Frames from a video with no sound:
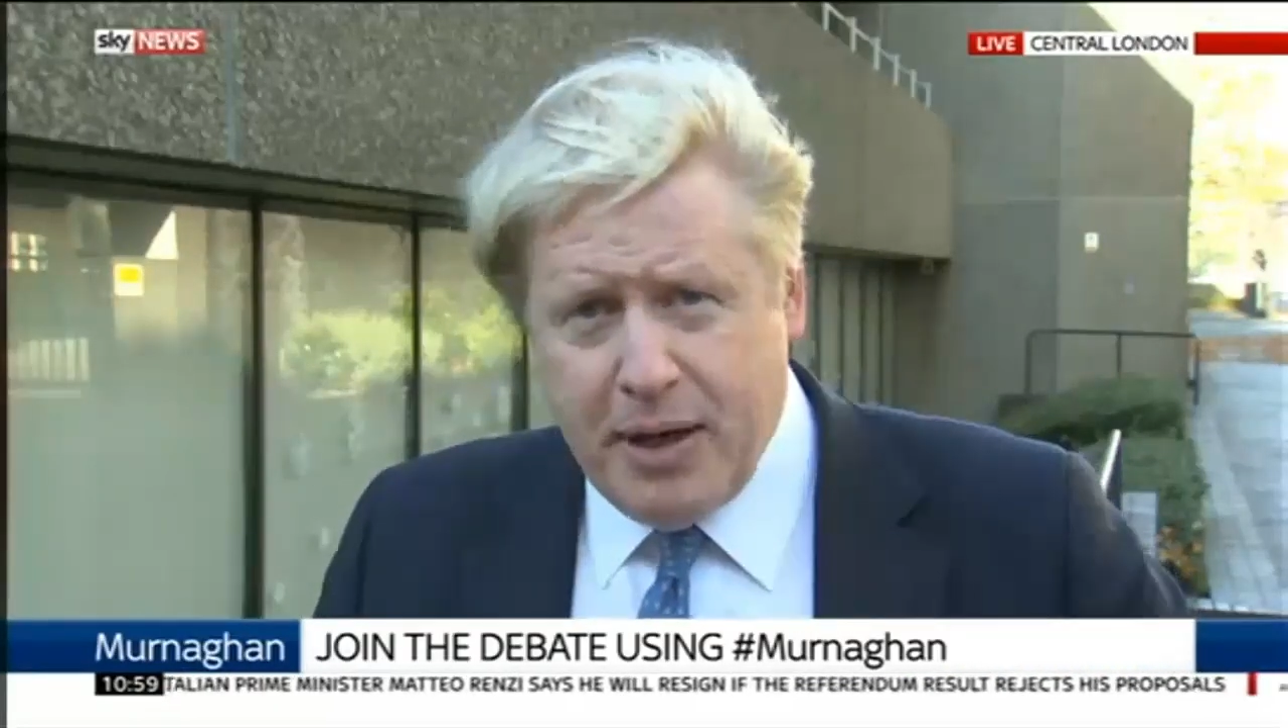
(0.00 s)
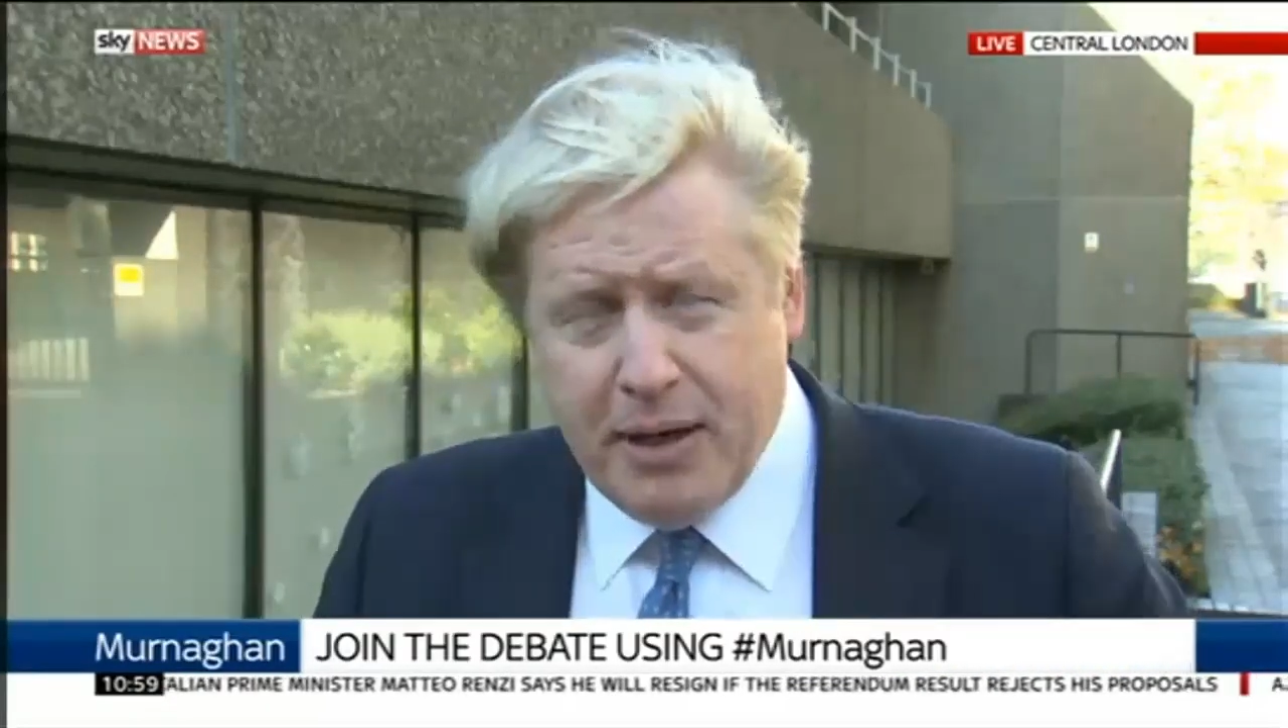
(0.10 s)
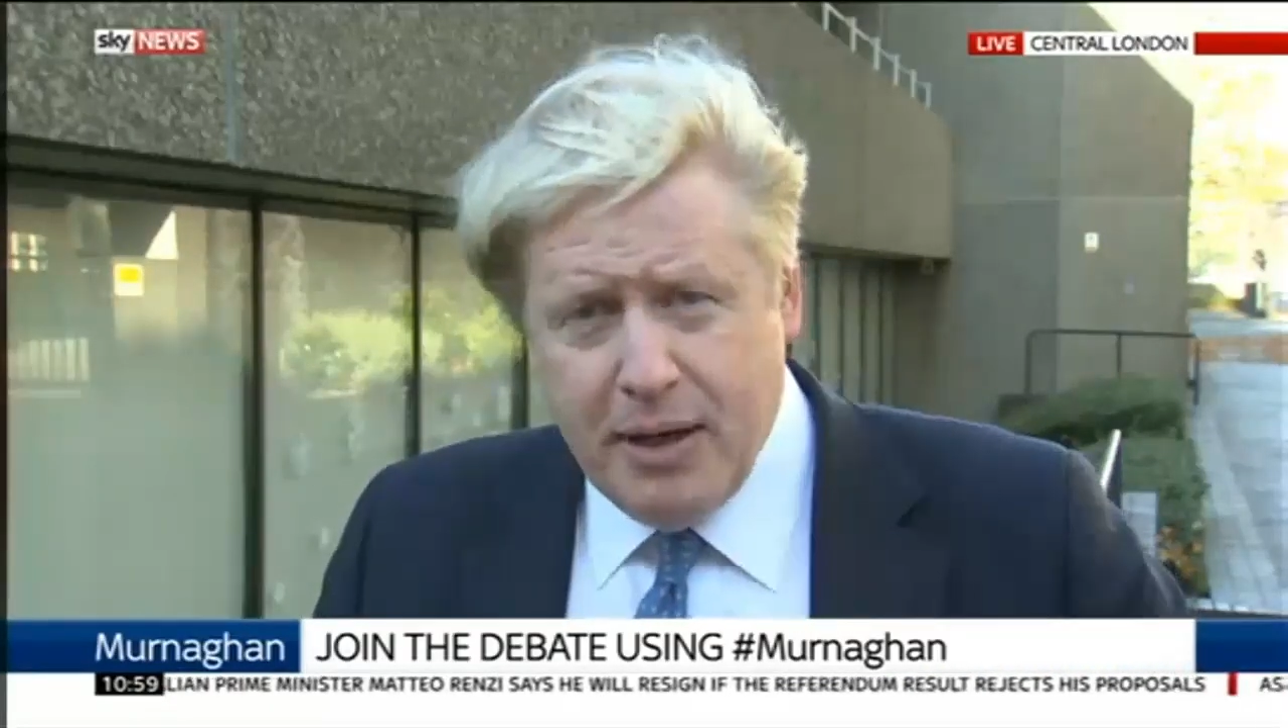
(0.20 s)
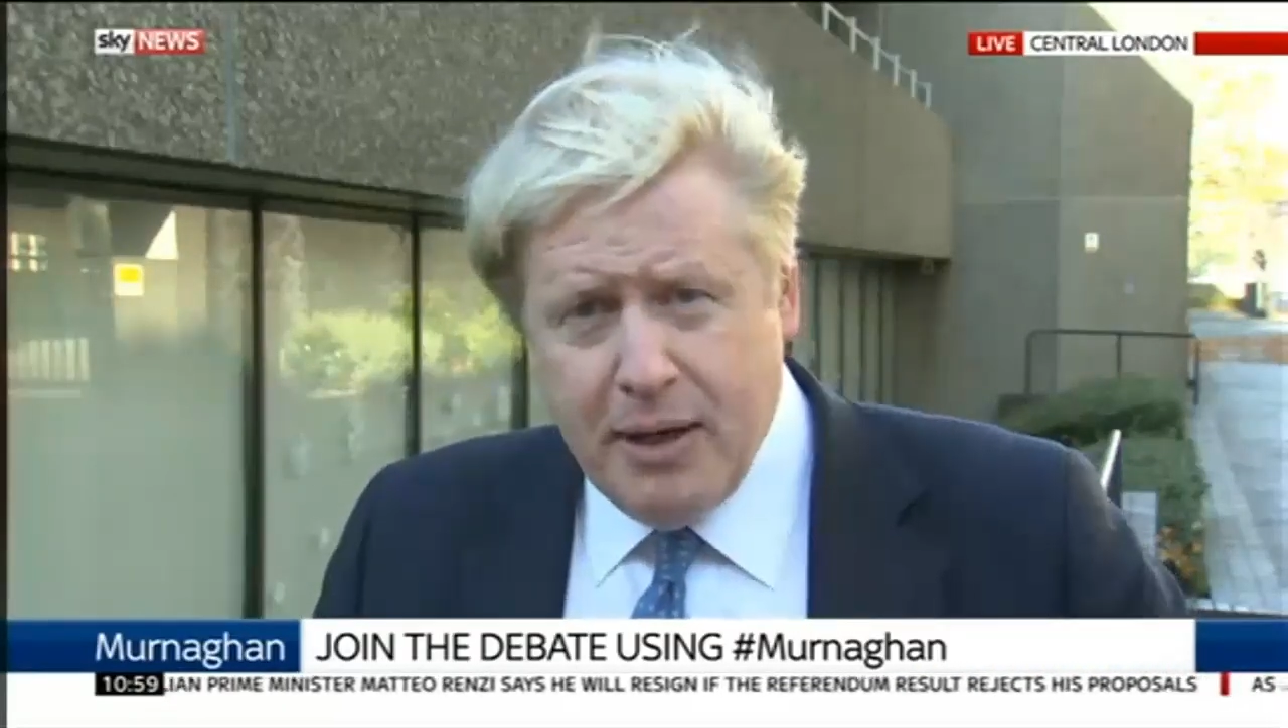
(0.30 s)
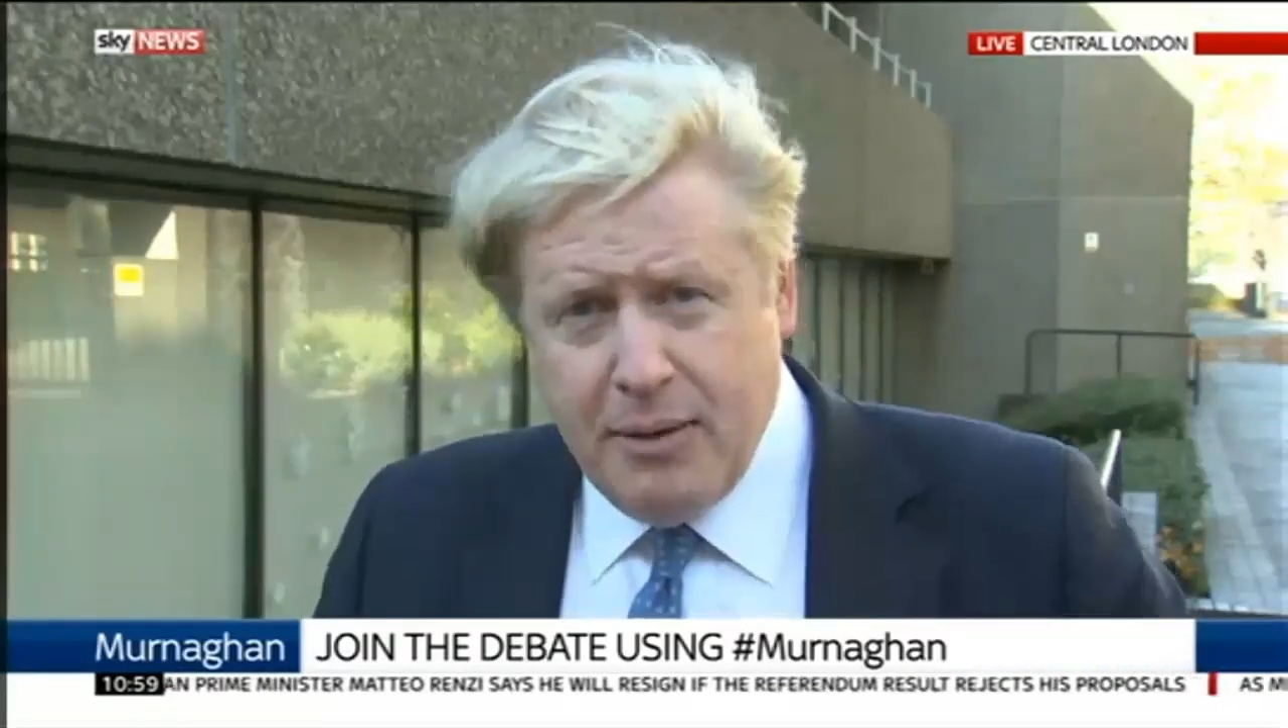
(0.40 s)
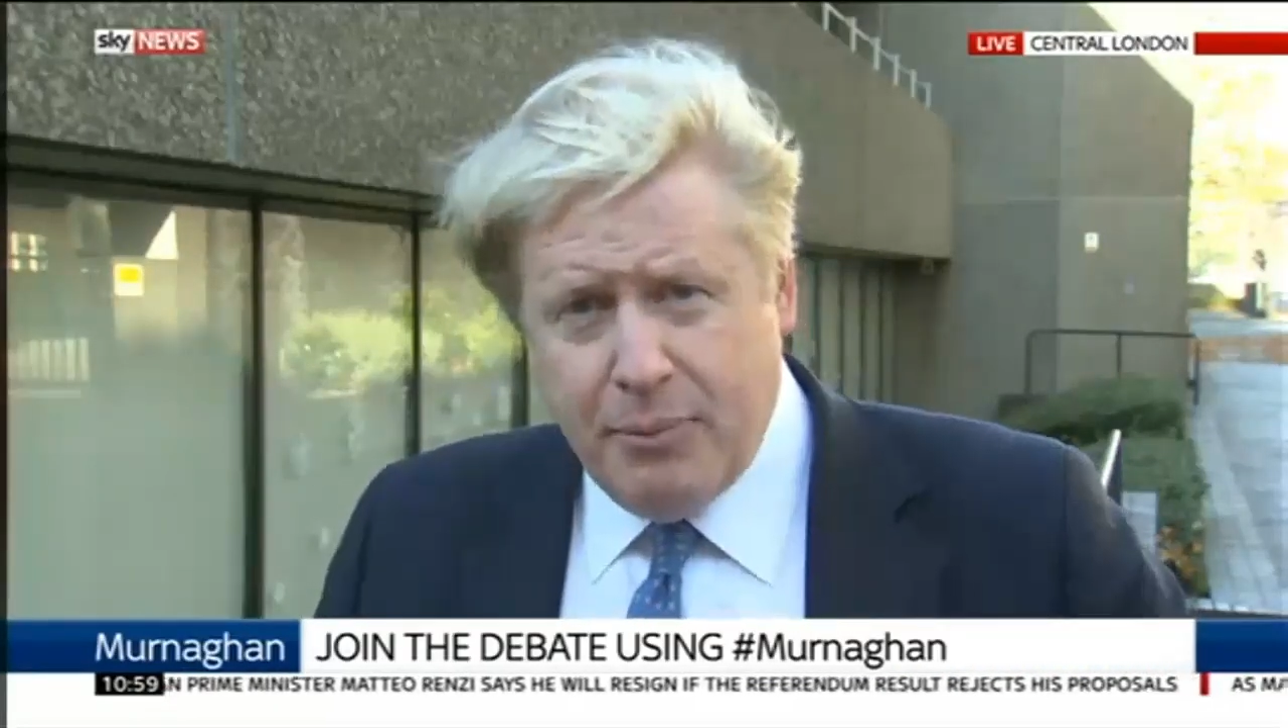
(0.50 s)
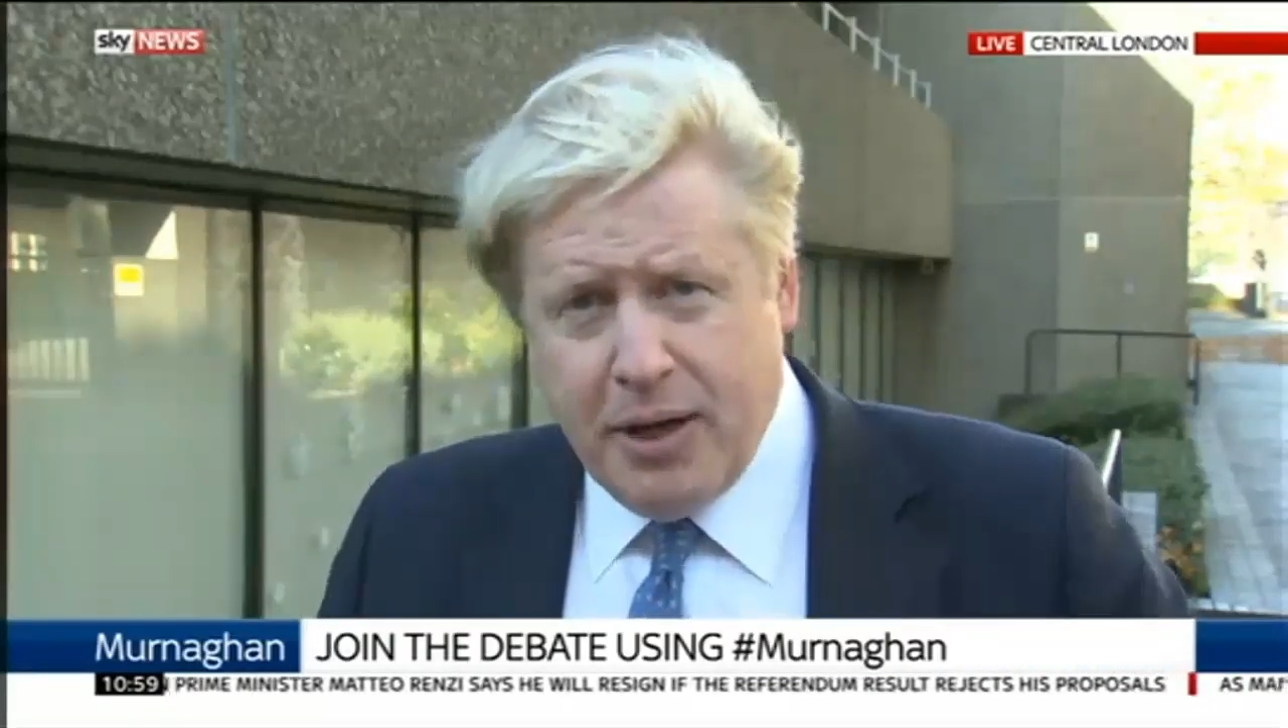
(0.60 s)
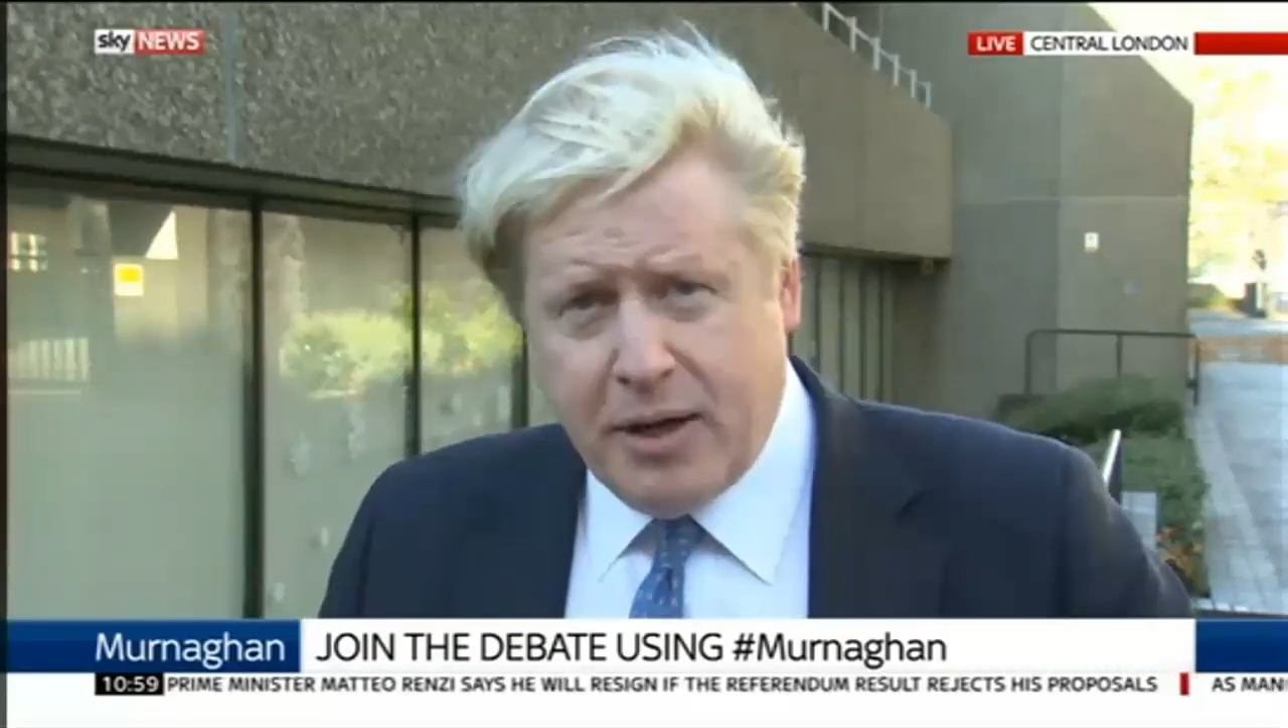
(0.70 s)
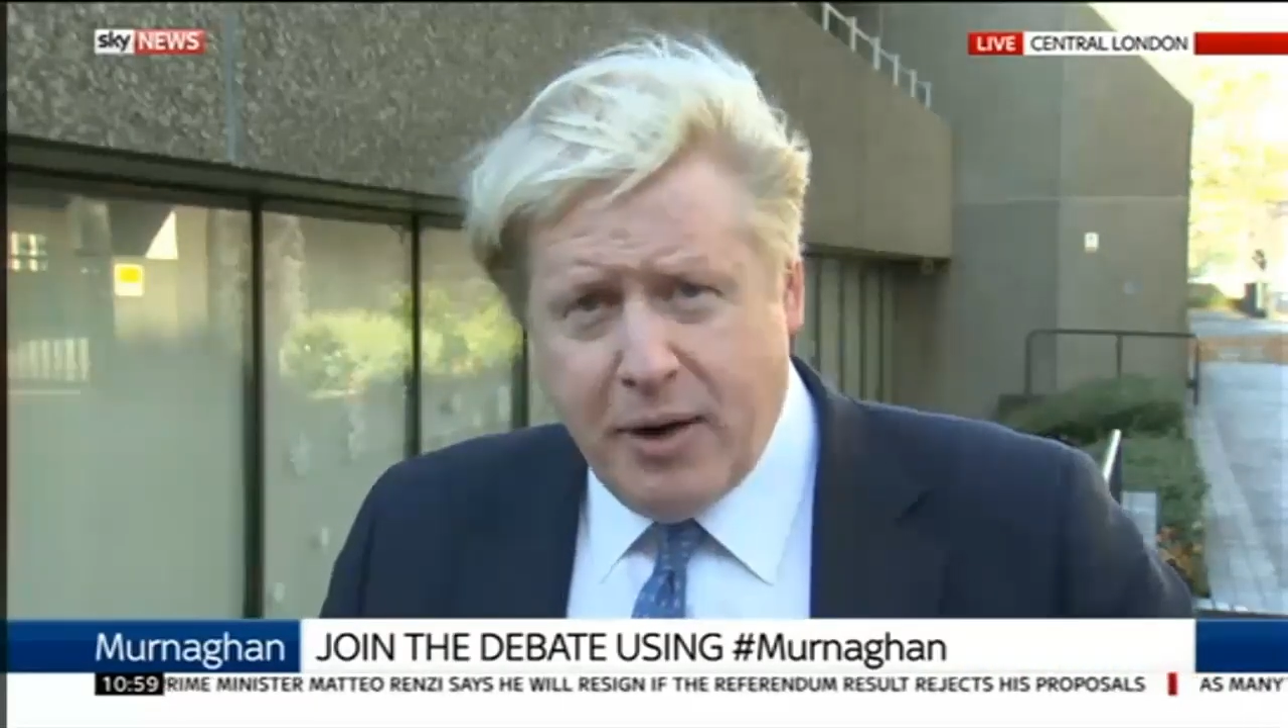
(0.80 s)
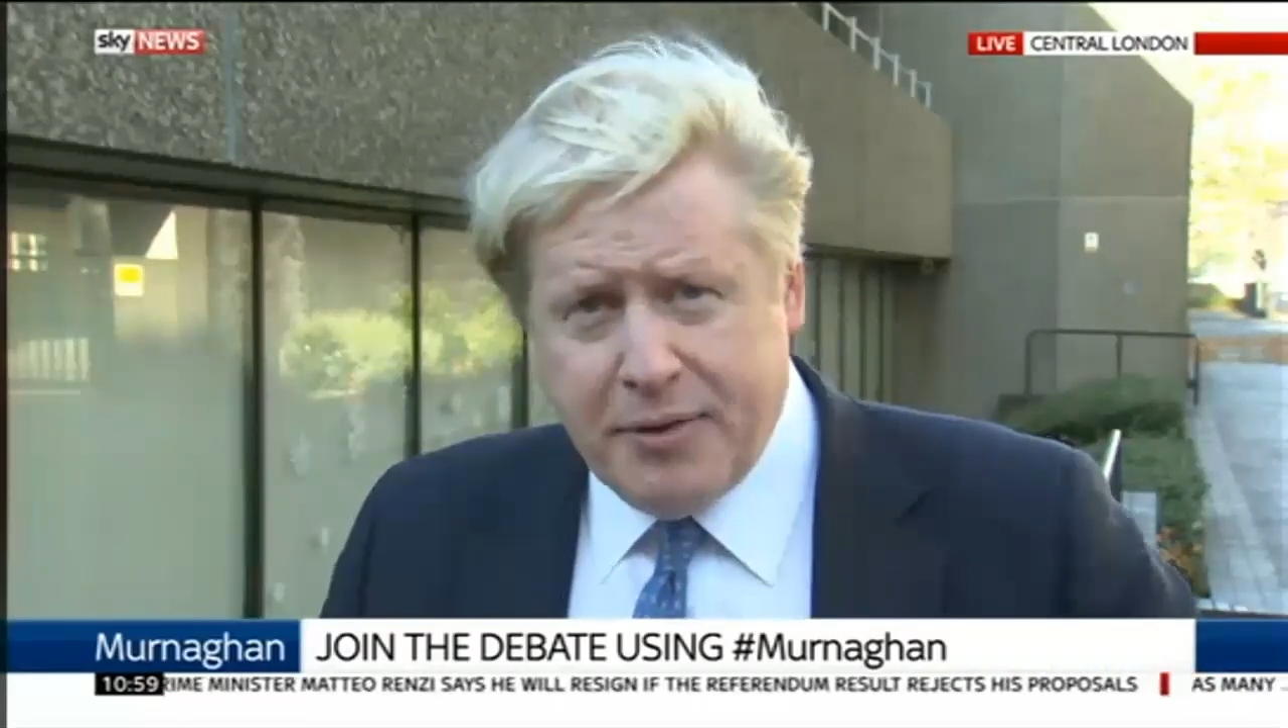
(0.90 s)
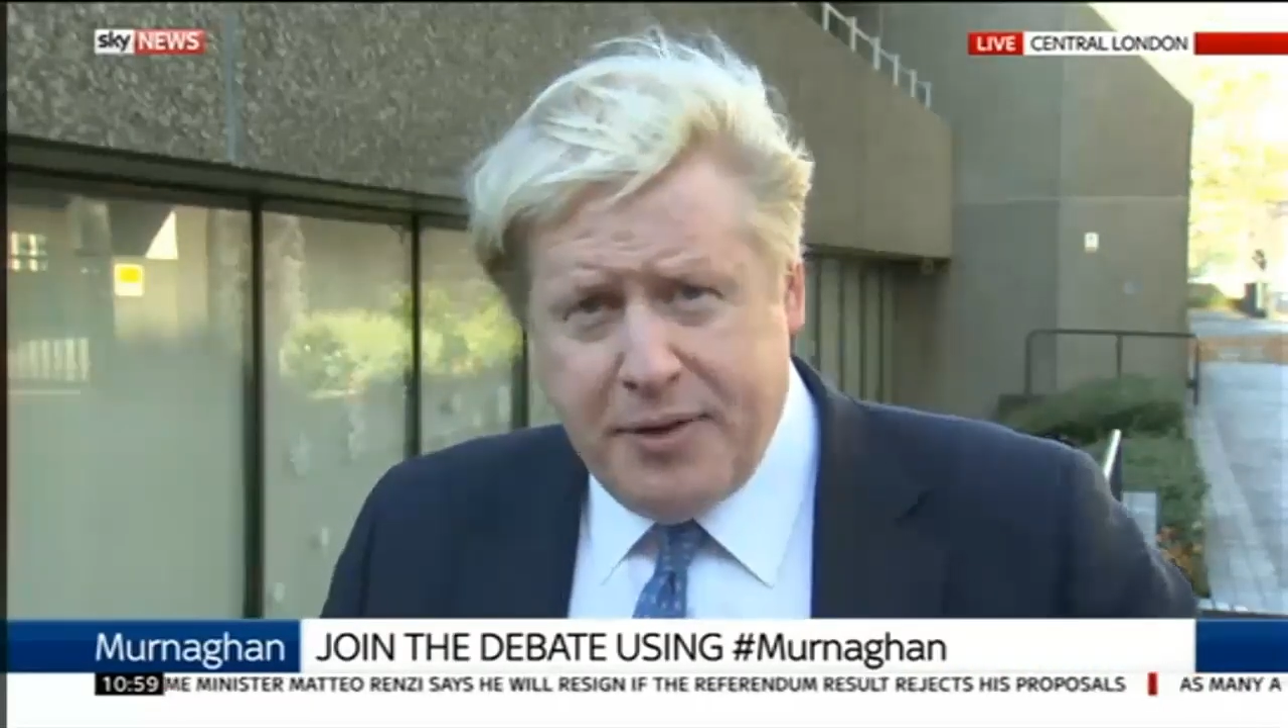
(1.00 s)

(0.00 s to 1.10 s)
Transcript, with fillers: pretty pretty